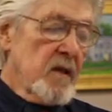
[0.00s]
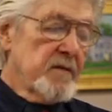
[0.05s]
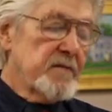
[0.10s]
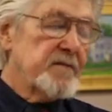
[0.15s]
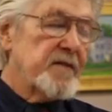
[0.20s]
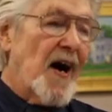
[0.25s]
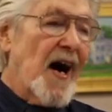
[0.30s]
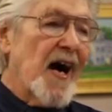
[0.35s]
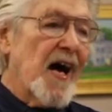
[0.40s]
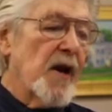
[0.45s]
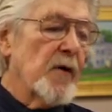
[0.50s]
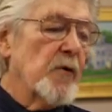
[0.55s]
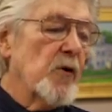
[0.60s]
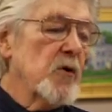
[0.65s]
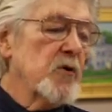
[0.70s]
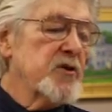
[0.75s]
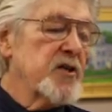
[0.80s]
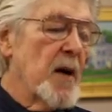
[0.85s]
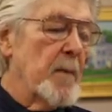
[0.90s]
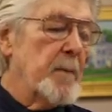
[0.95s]
Fire
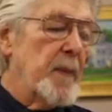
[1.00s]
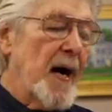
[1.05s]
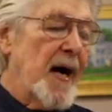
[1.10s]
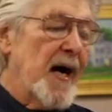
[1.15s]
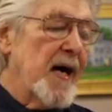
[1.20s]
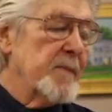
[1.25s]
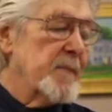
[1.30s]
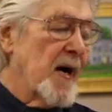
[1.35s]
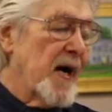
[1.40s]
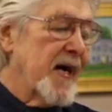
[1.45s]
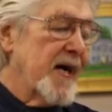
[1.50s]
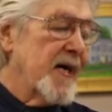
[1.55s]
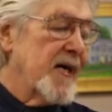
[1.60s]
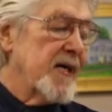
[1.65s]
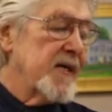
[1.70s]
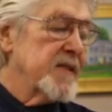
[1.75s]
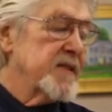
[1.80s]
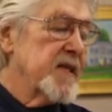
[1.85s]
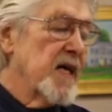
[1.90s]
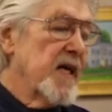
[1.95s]
rose up behind my
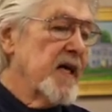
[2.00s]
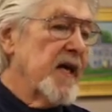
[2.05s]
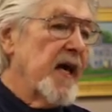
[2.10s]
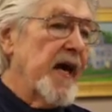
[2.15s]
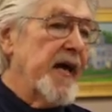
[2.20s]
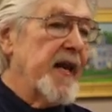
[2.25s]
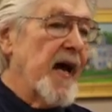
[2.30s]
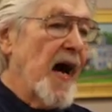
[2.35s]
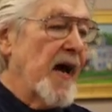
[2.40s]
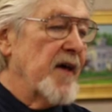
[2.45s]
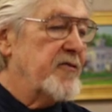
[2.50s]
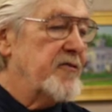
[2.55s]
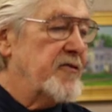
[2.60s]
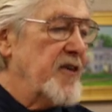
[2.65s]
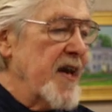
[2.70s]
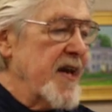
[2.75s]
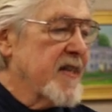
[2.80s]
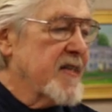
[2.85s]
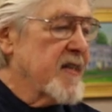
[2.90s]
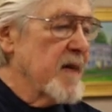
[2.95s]
eyes, and I
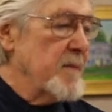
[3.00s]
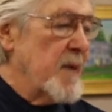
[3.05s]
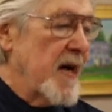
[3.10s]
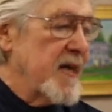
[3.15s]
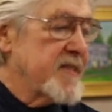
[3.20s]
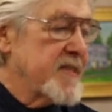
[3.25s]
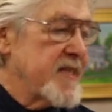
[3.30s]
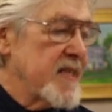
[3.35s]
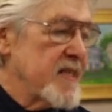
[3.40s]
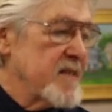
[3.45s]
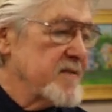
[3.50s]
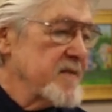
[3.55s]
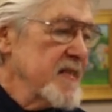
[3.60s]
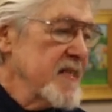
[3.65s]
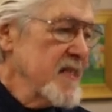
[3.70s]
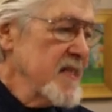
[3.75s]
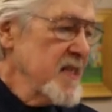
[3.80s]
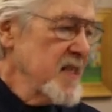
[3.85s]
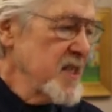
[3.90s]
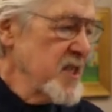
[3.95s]
think to
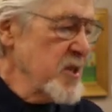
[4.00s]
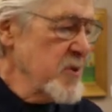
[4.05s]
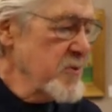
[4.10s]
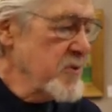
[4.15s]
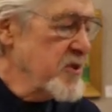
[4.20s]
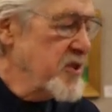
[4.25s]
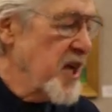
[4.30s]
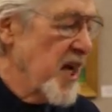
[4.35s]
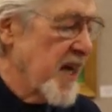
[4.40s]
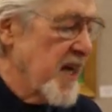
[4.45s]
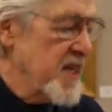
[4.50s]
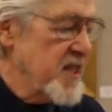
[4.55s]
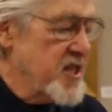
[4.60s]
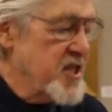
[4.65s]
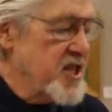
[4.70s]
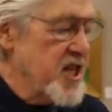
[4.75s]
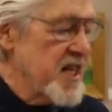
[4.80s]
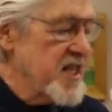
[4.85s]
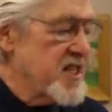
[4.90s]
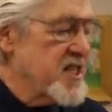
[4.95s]
myself, you chicken
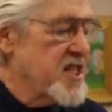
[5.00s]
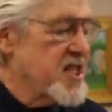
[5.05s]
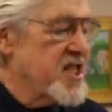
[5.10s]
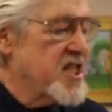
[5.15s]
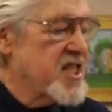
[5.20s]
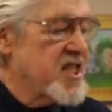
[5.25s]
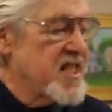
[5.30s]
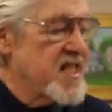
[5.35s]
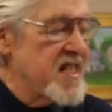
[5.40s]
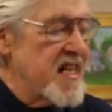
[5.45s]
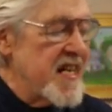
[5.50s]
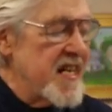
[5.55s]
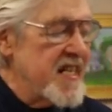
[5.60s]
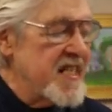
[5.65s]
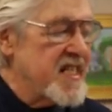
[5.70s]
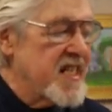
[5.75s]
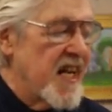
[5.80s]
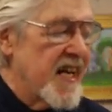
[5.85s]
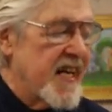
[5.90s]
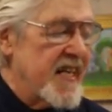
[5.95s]
shit,
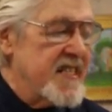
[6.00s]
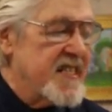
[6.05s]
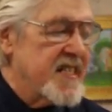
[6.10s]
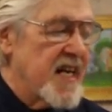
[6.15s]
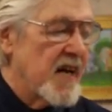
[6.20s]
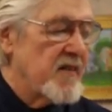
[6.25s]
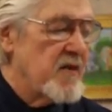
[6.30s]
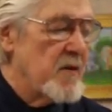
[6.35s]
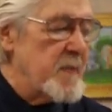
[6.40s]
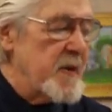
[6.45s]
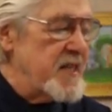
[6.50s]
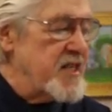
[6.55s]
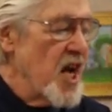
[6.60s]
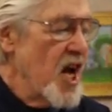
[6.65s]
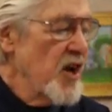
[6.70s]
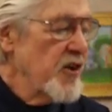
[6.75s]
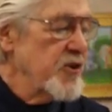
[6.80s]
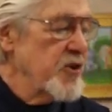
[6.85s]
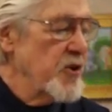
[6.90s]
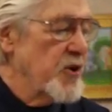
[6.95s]
city slicking son of a bitch.
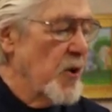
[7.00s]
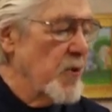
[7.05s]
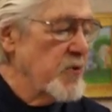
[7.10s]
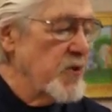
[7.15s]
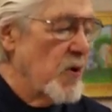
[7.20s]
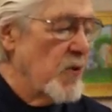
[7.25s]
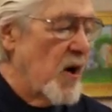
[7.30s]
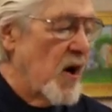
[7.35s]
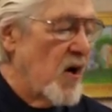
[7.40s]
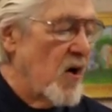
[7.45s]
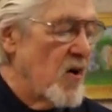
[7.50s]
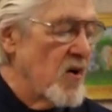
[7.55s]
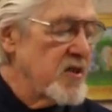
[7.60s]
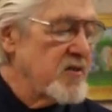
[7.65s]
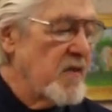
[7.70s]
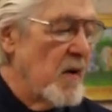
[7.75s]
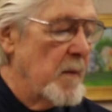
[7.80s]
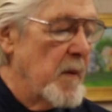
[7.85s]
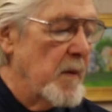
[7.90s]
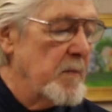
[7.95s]
You don't know a
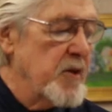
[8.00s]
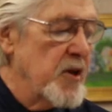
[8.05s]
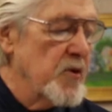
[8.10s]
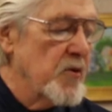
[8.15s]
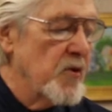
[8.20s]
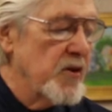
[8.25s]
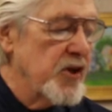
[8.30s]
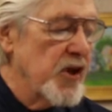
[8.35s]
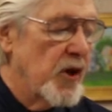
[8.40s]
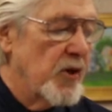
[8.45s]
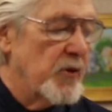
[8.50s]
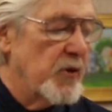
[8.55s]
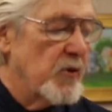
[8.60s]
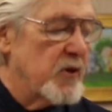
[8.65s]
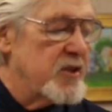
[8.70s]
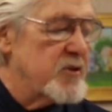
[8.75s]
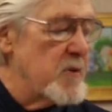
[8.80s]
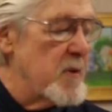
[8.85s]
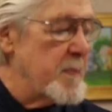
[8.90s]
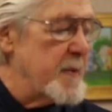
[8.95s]
horse from a mule. You don't
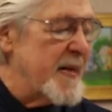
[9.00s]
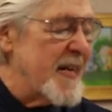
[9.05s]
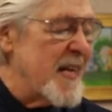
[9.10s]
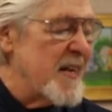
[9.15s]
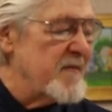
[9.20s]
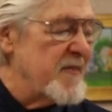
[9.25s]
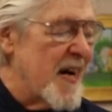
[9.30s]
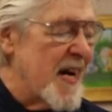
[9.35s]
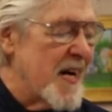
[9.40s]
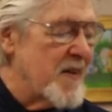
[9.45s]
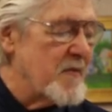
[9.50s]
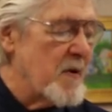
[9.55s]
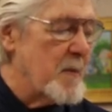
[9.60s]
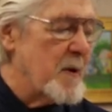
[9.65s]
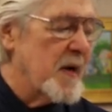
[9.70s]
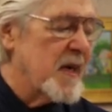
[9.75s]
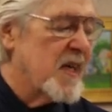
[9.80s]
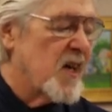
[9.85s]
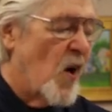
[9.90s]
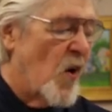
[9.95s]
know a sweet potato vine
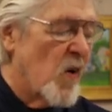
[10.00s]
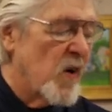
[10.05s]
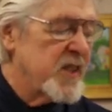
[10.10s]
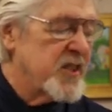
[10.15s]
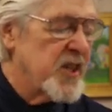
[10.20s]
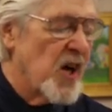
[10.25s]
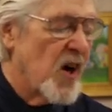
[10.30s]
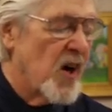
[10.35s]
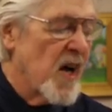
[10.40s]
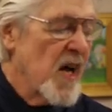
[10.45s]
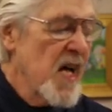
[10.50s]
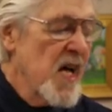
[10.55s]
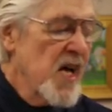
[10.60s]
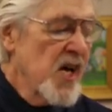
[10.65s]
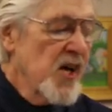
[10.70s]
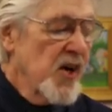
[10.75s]
from a cornstalk.